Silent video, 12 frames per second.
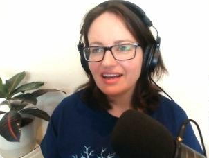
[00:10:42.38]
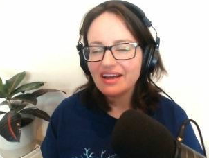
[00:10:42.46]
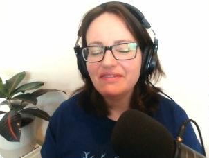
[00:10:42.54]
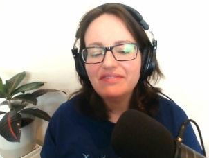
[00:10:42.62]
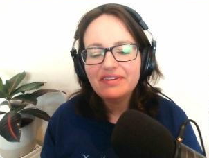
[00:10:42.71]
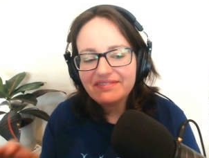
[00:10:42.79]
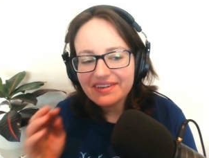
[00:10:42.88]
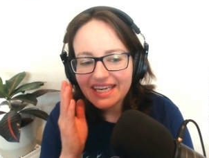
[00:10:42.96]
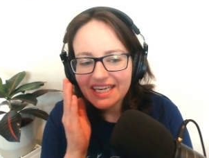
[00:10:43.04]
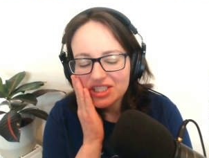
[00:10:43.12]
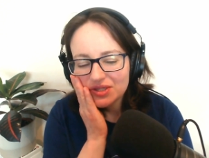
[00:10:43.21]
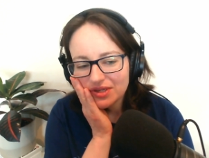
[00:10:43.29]
I really
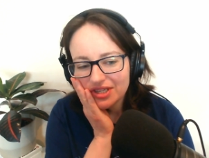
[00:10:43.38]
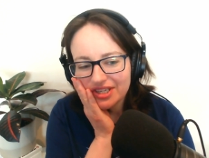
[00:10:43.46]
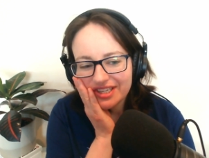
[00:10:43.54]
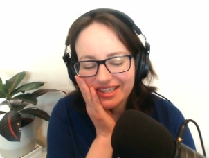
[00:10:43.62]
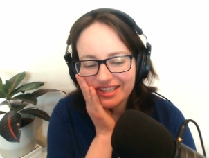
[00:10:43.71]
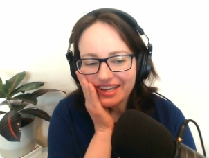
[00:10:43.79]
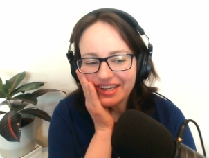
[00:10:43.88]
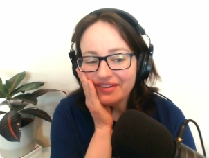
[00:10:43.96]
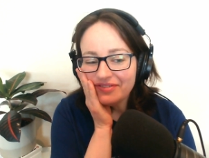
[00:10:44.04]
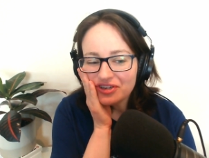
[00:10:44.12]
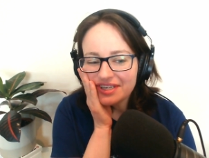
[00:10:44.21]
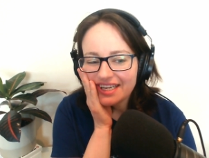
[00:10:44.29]
relate to a. I
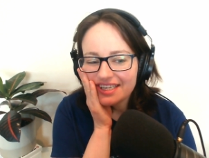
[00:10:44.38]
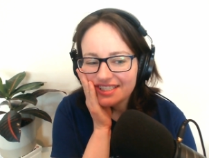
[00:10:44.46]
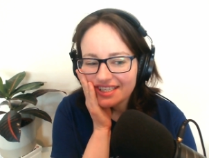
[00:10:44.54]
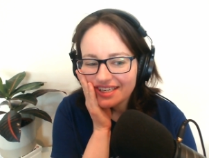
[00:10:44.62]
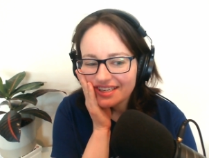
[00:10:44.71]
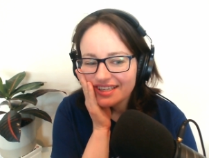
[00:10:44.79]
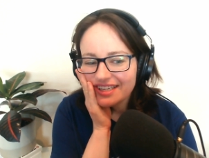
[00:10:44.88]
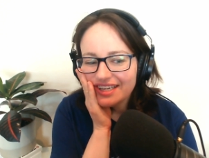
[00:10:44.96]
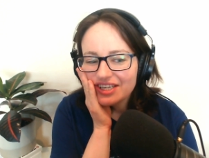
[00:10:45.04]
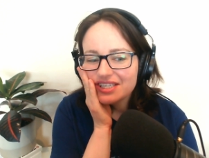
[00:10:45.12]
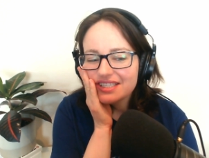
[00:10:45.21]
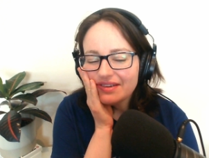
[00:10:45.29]
love your analogy
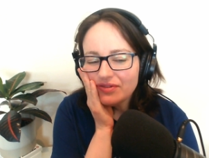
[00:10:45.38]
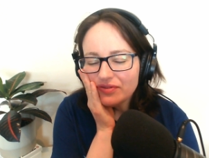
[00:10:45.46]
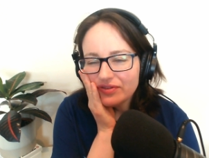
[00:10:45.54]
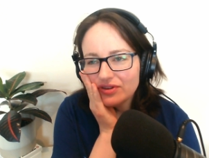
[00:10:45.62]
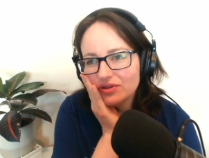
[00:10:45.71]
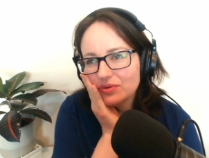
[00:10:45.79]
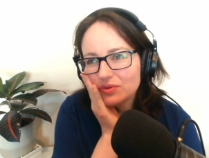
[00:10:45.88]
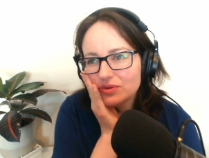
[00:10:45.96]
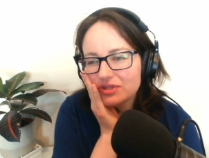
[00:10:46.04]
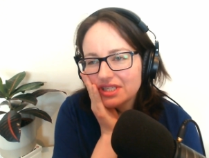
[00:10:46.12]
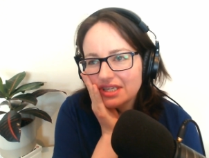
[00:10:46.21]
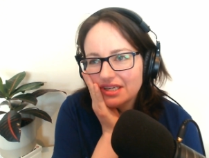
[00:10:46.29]
because I've often
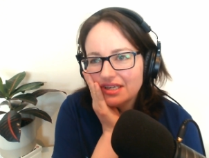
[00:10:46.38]
thought